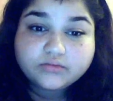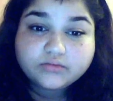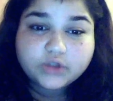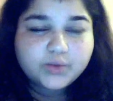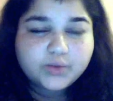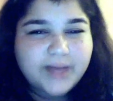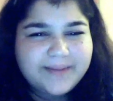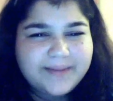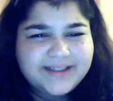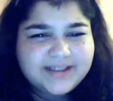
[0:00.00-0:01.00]
That
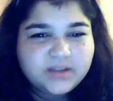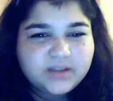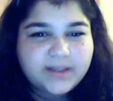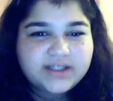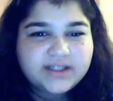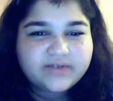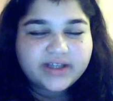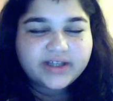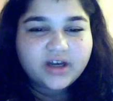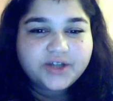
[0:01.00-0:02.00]
place is expensive. It's
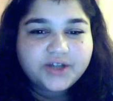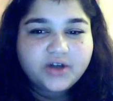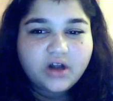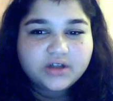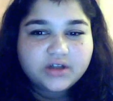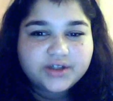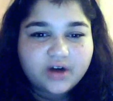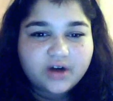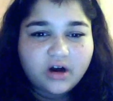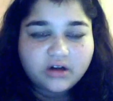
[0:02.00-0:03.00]
like $100 a
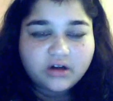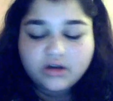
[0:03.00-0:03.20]
doll.